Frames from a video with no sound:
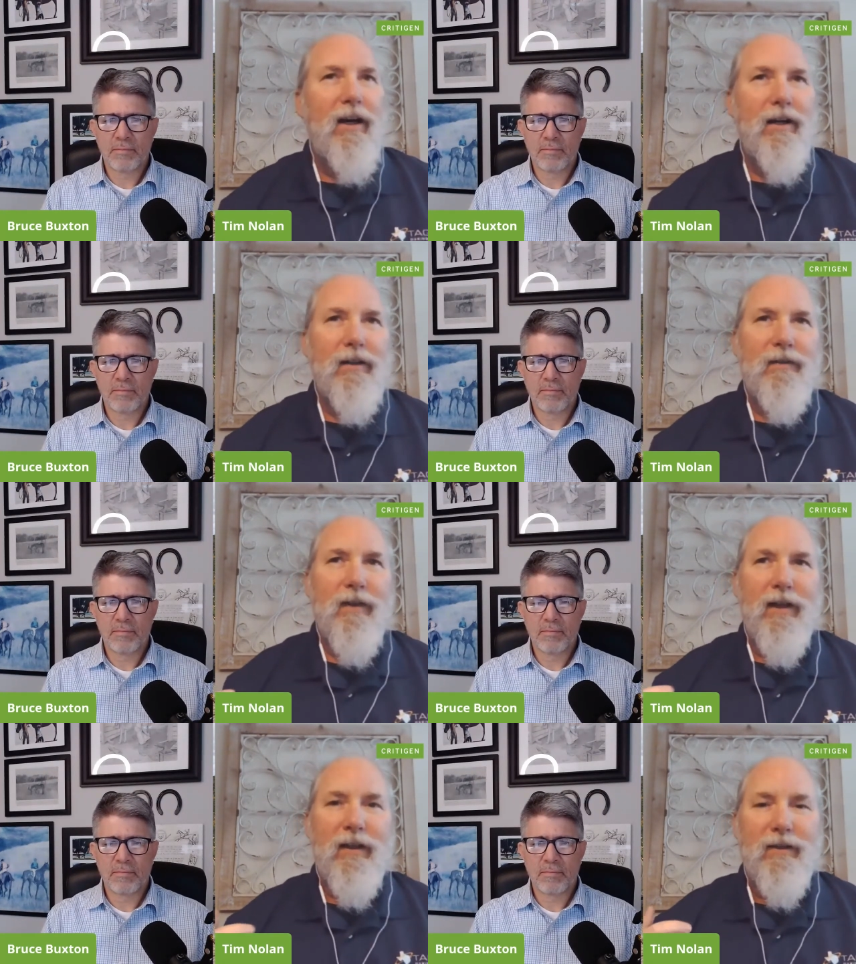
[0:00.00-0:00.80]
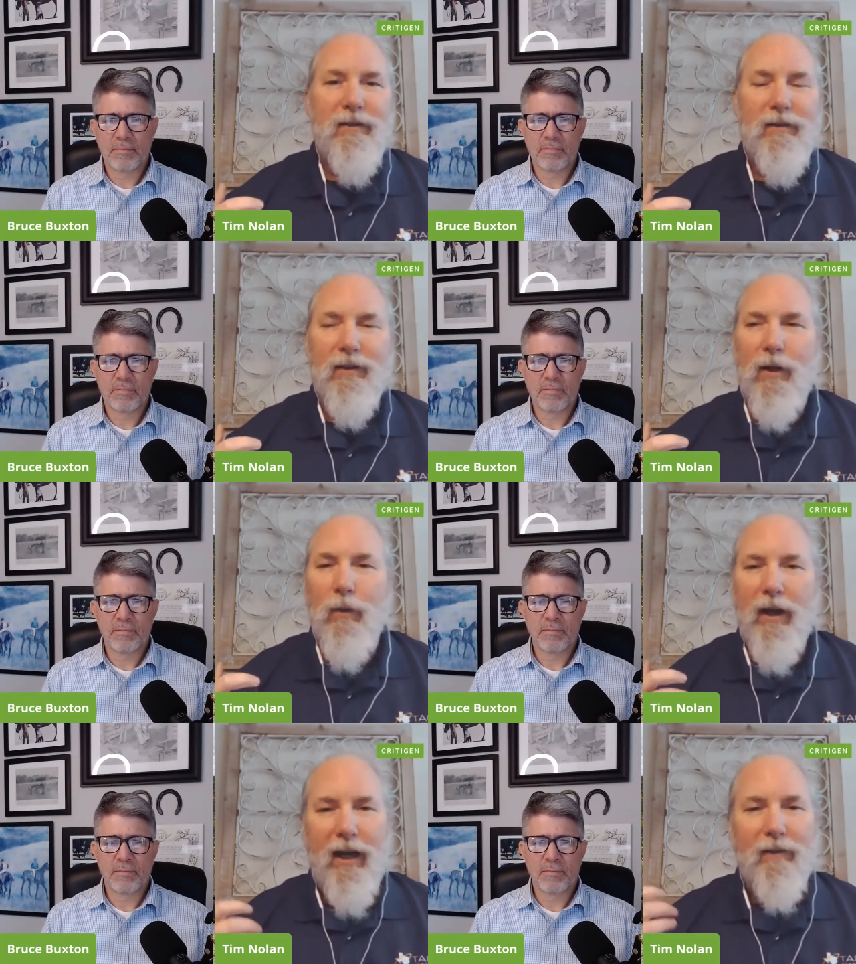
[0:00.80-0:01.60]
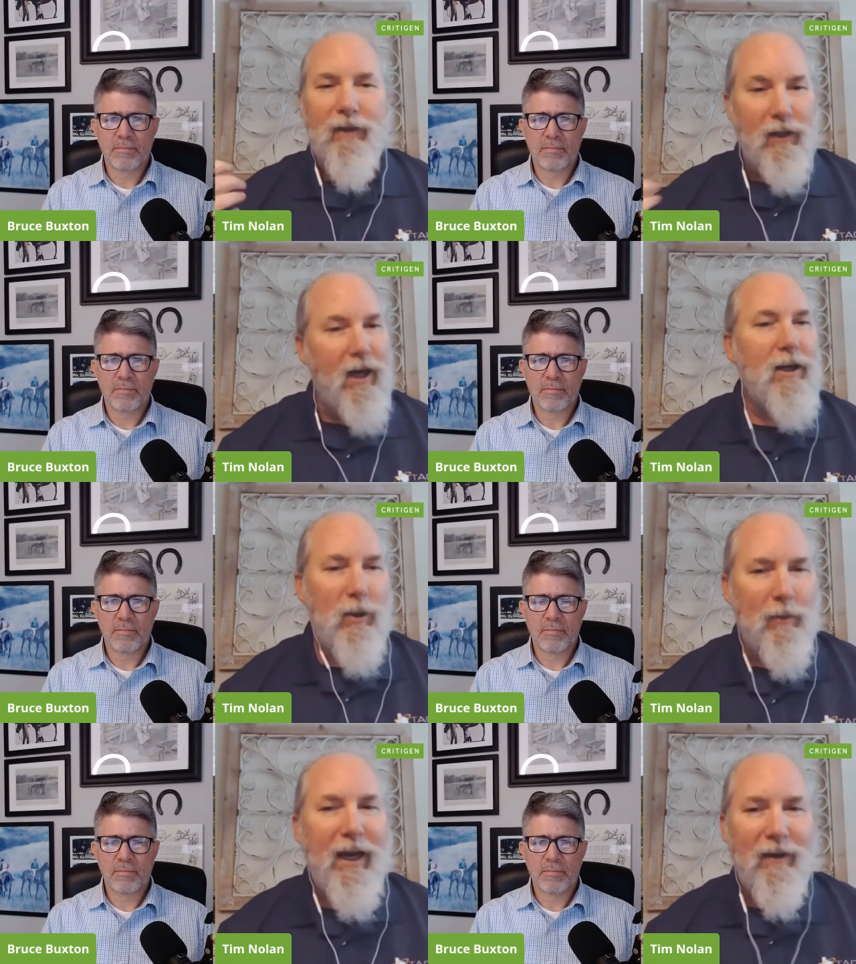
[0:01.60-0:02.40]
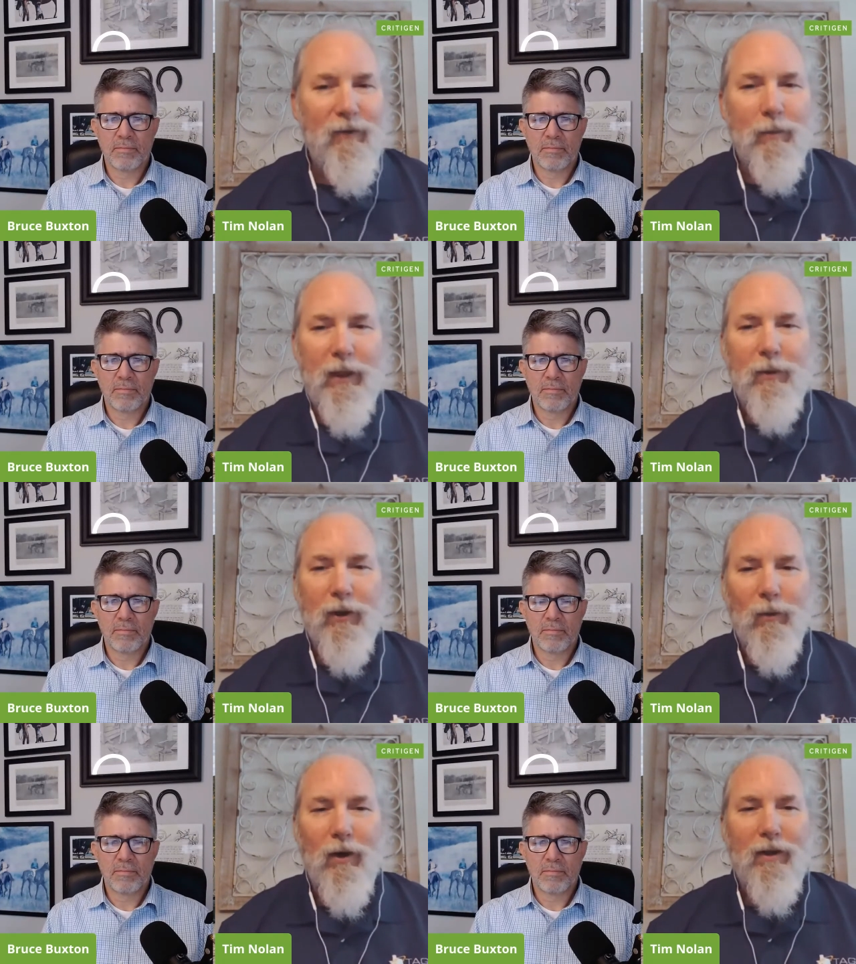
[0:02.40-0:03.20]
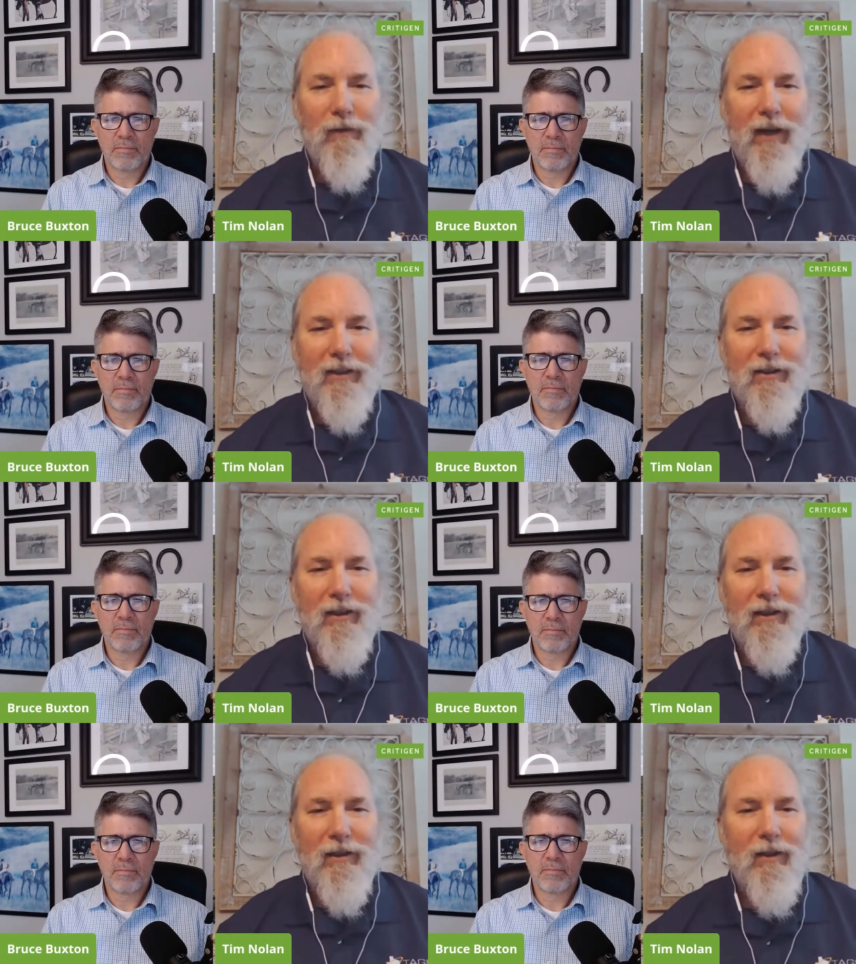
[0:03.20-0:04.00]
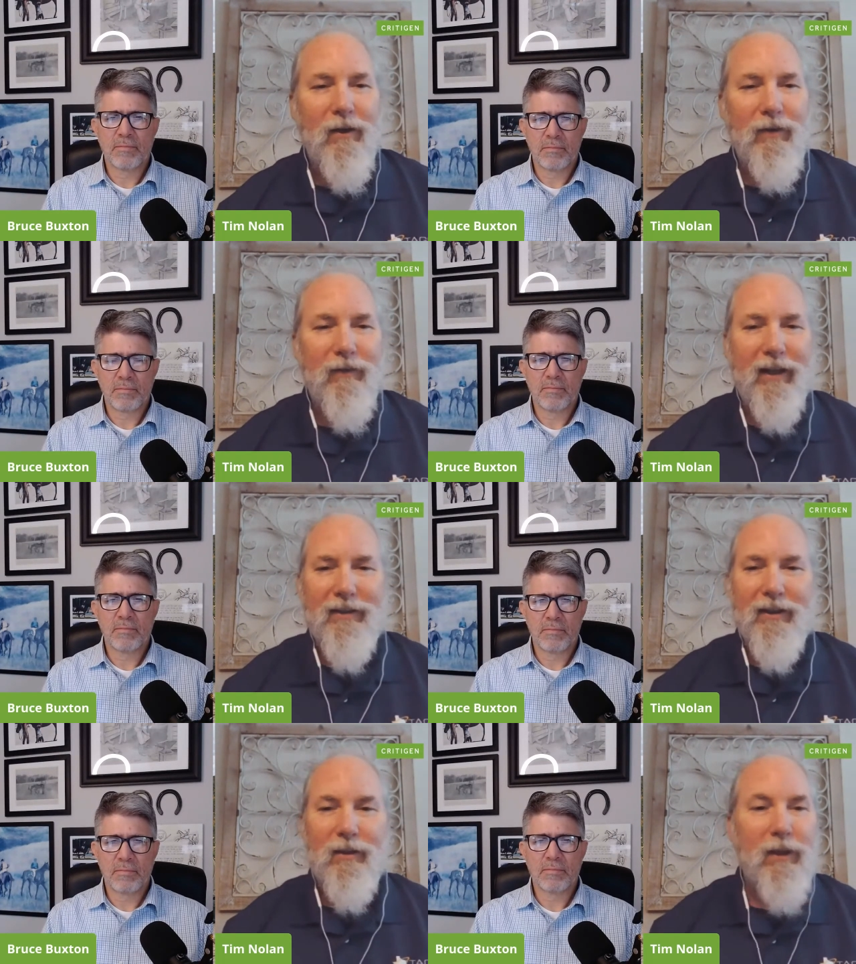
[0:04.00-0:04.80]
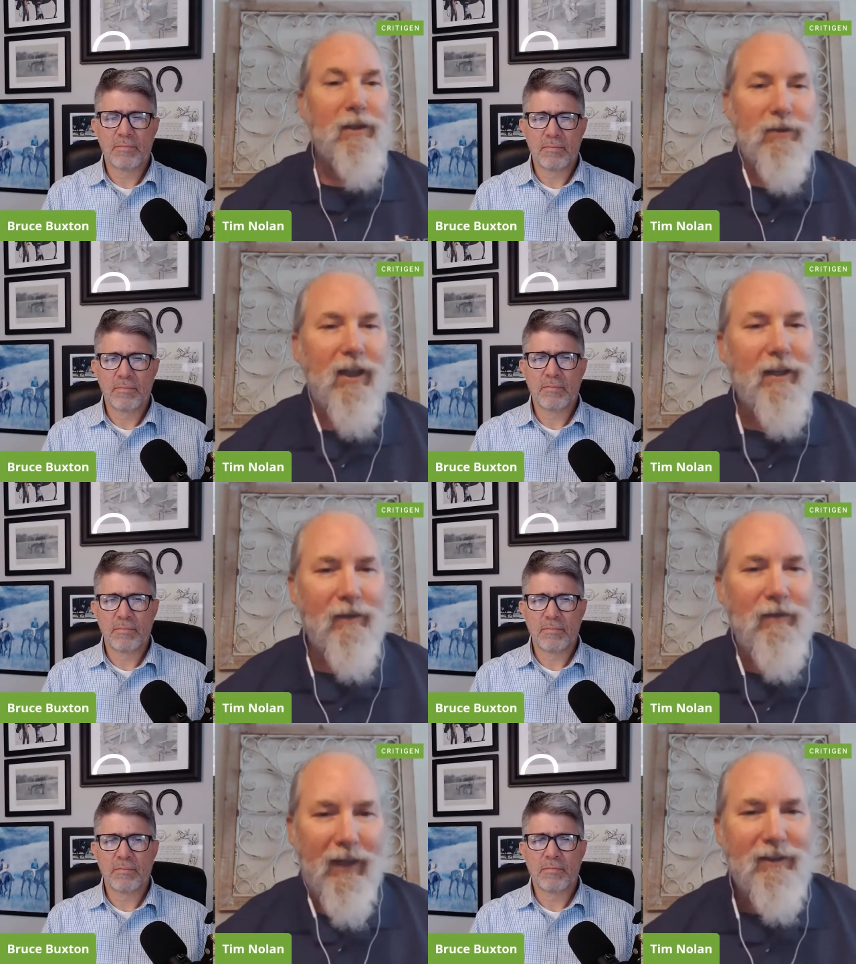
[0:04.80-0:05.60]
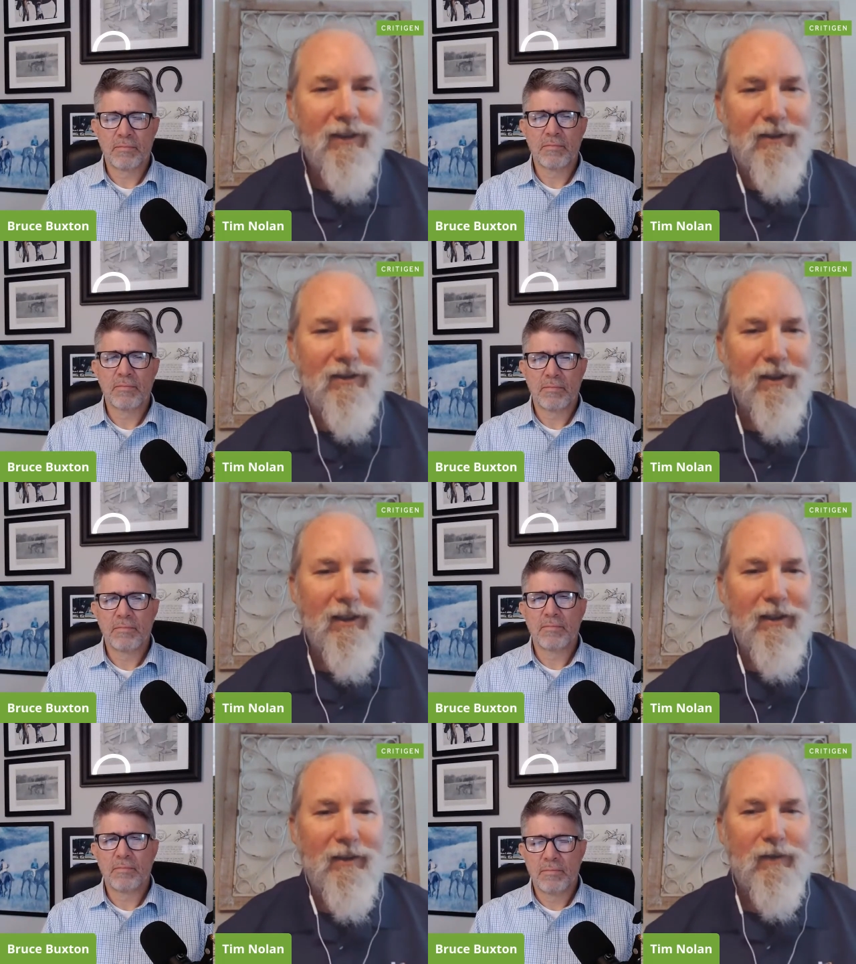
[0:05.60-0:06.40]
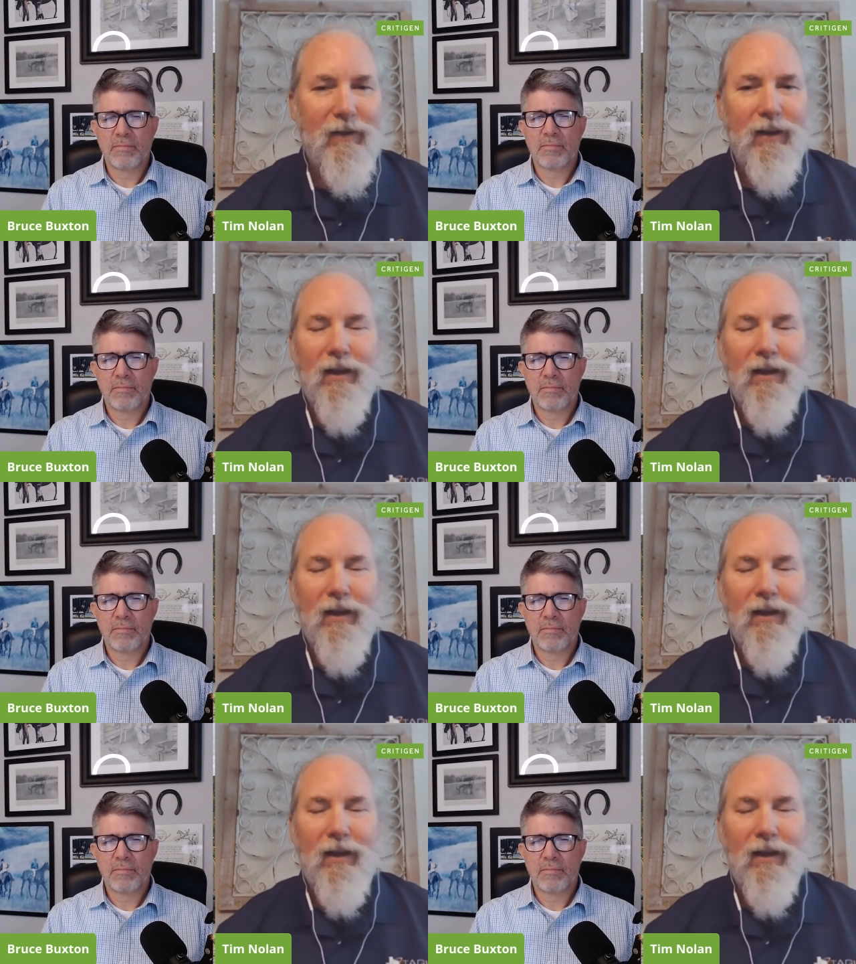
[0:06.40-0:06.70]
Speaker 1: uh, that you know, we have a lot of demand for people that want the vaccine, the COVID vaccine, but there's not enough vaccines to give.